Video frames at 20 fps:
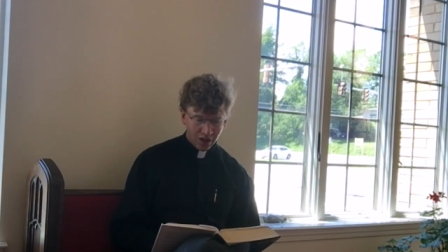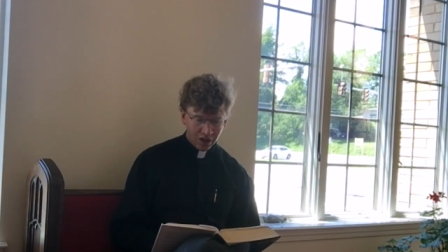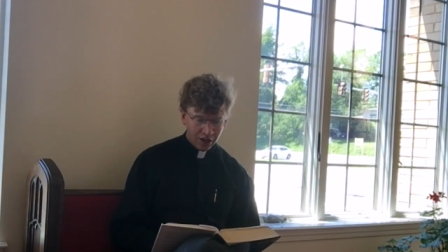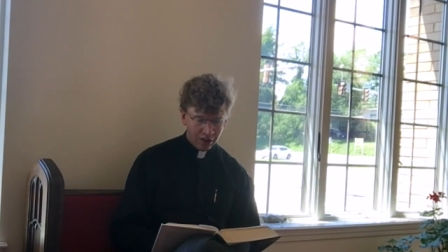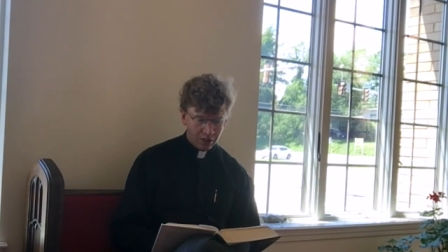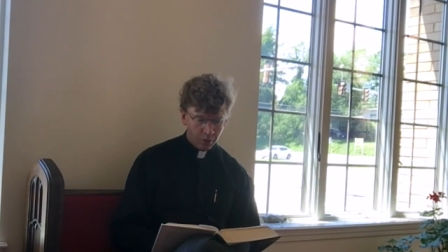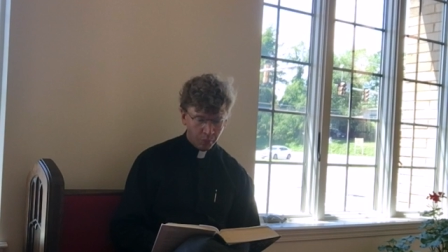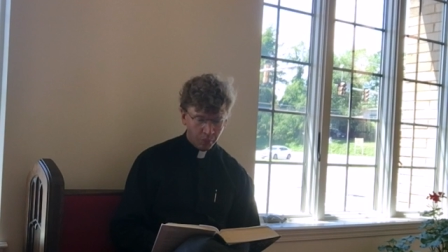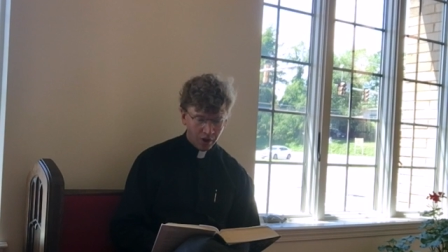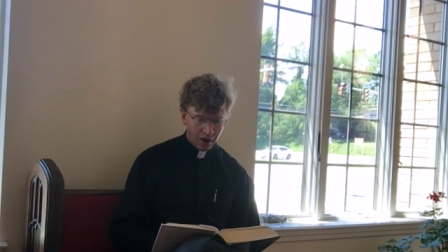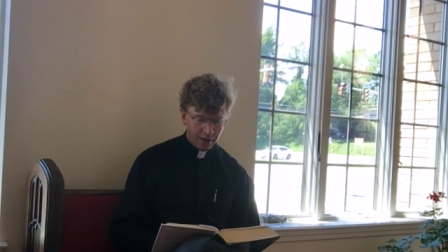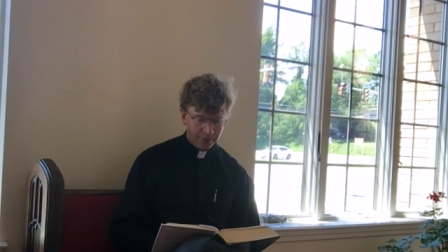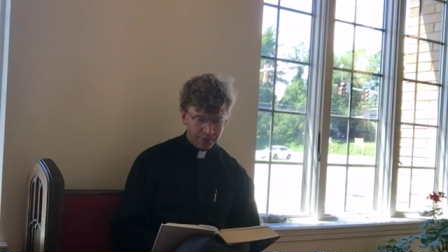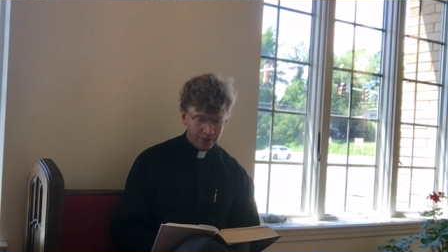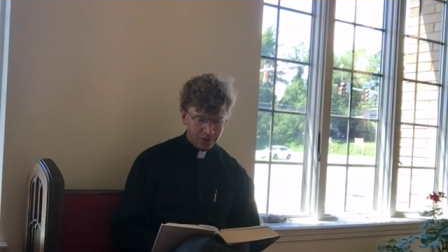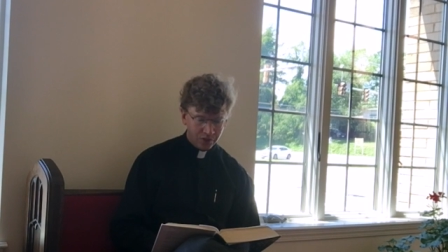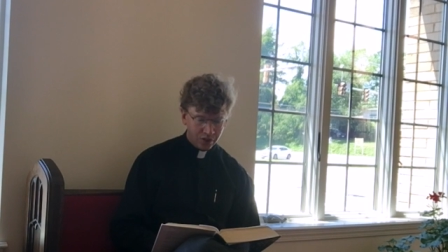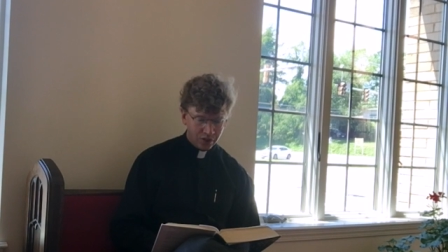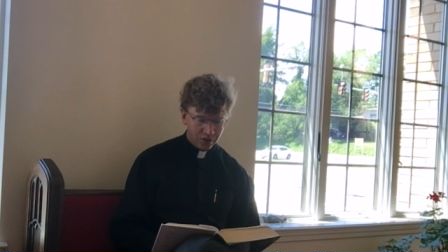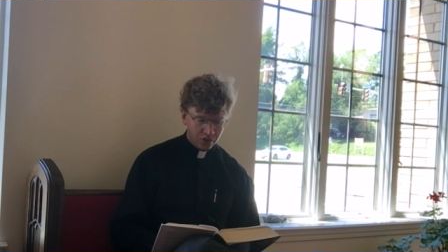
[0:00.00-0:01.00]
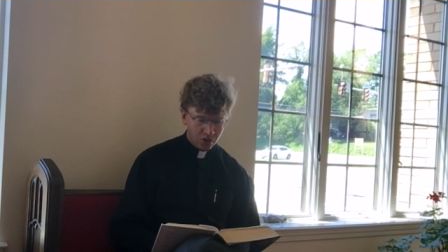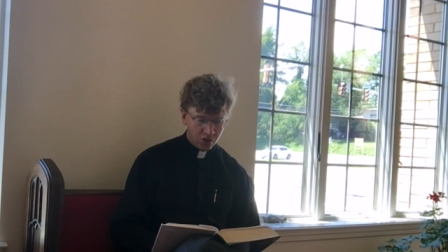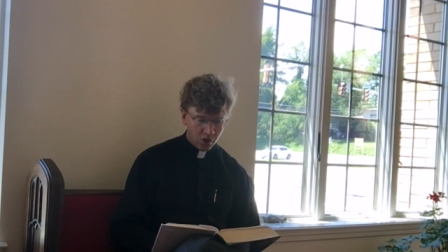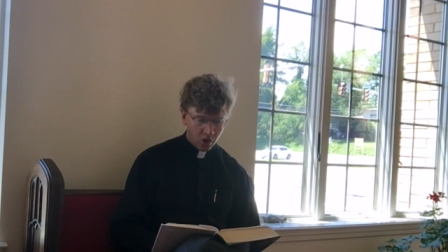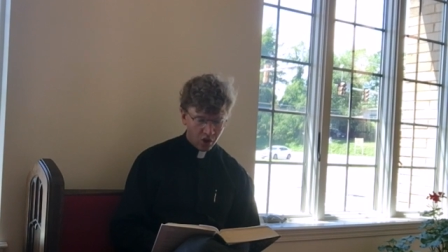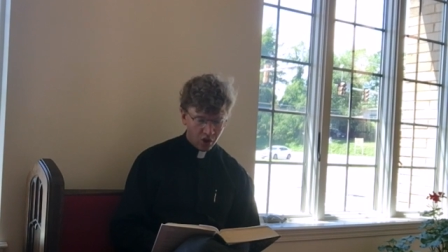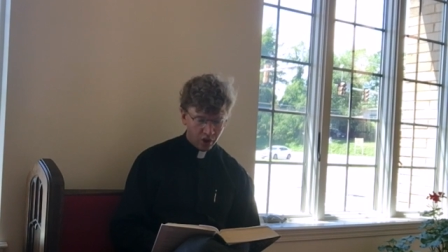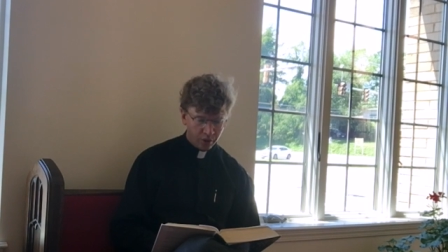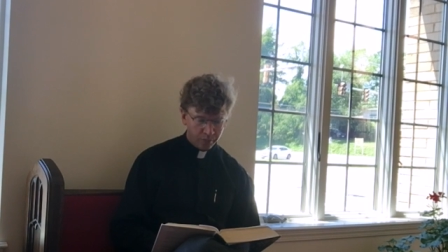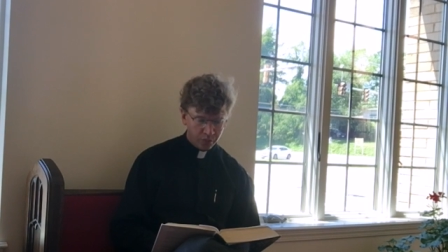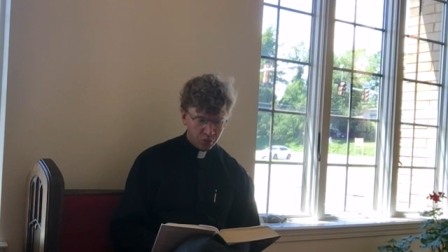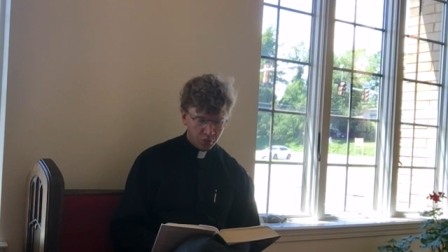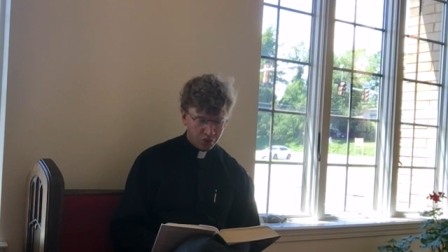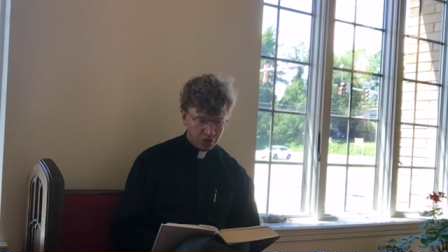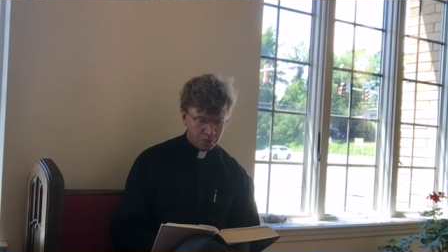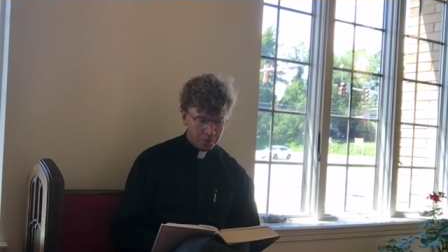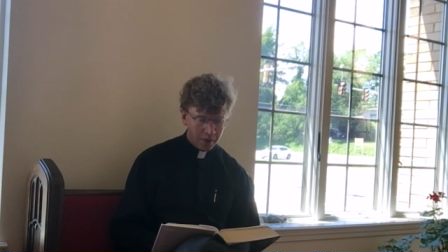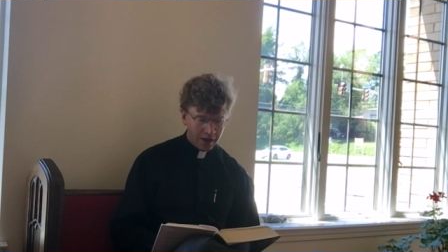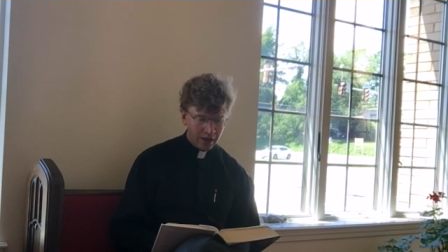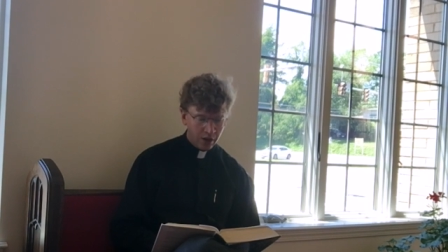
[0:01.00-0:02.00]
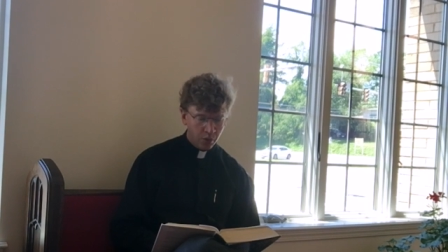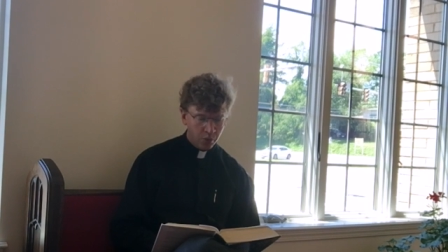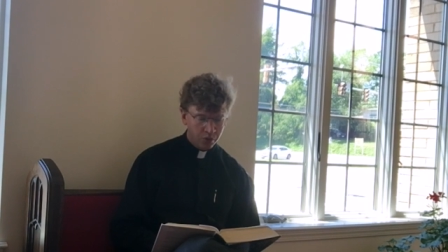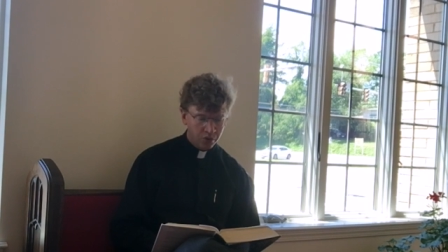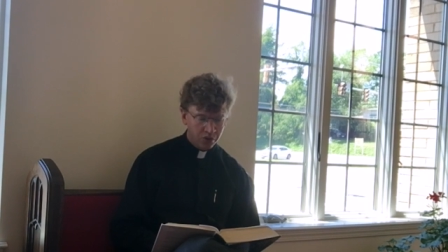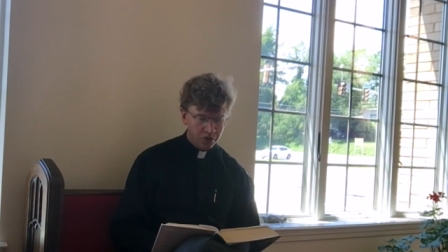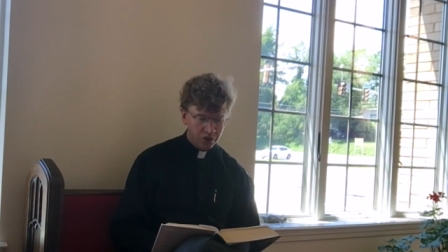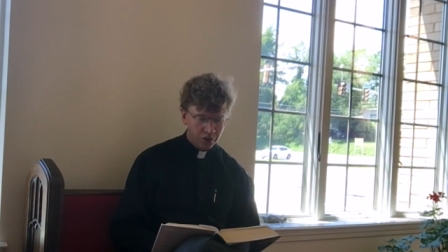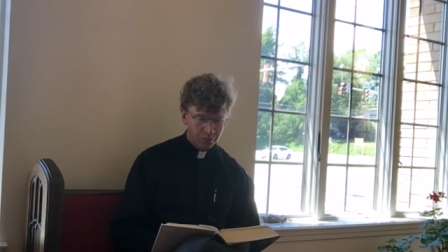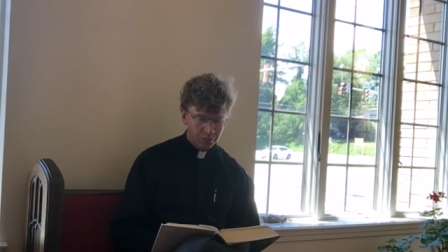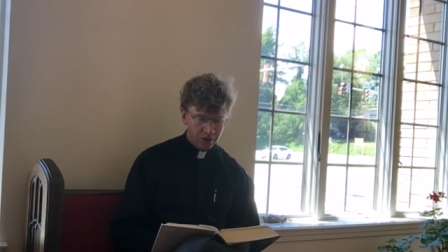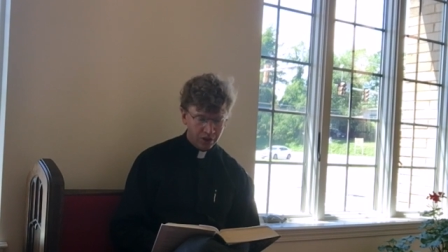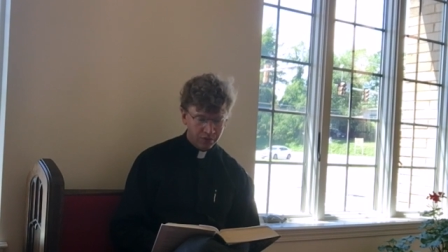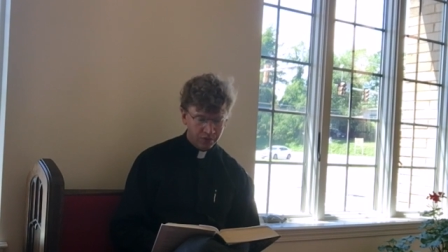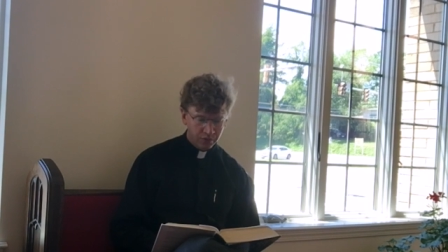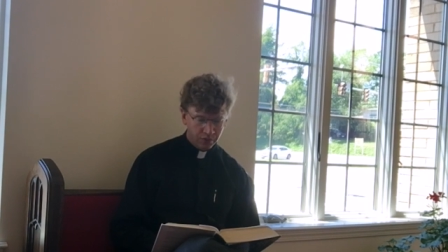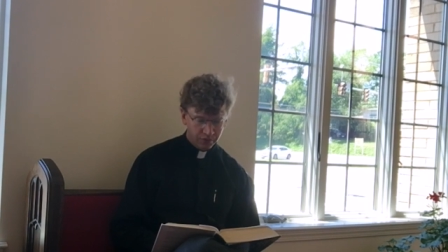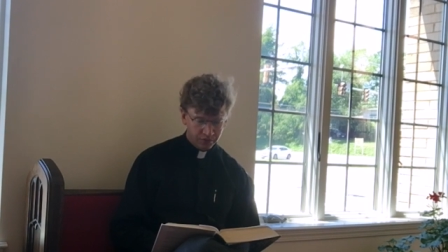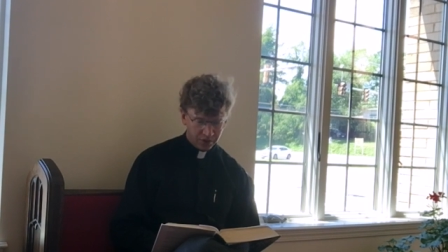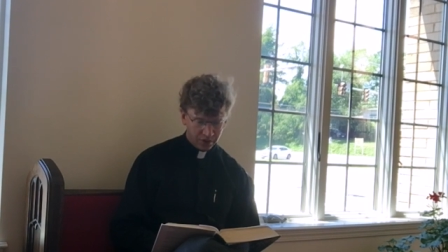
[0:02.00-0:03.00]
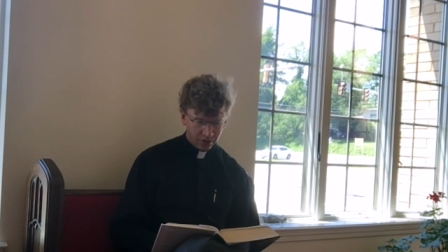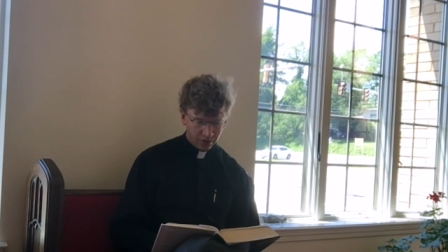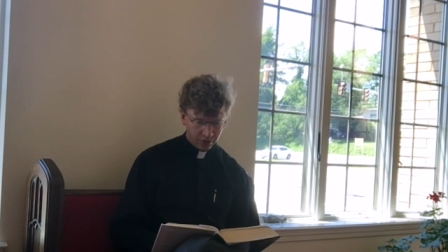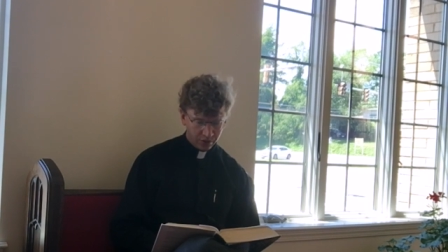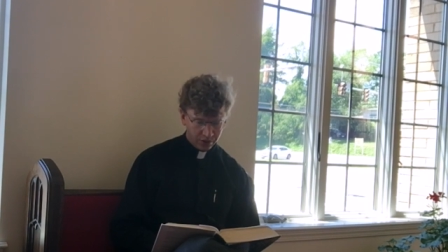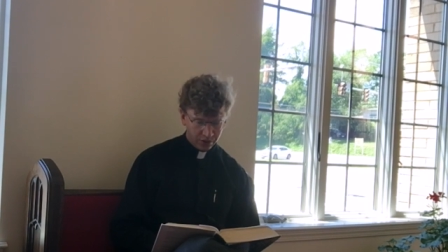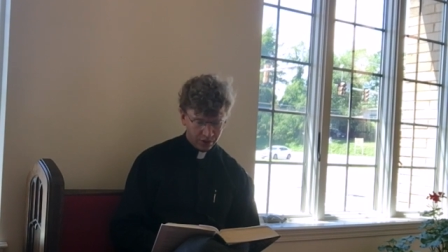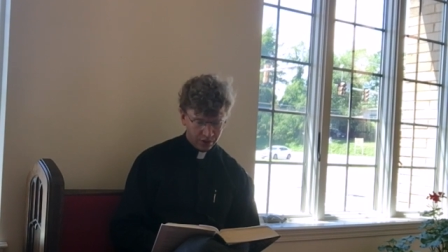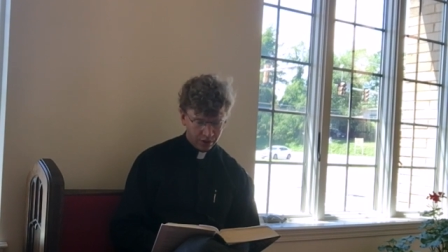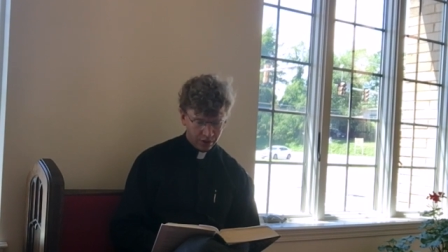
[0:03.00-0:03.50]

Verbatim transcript: and in the prophets and Psalms was bound to be fulfilled.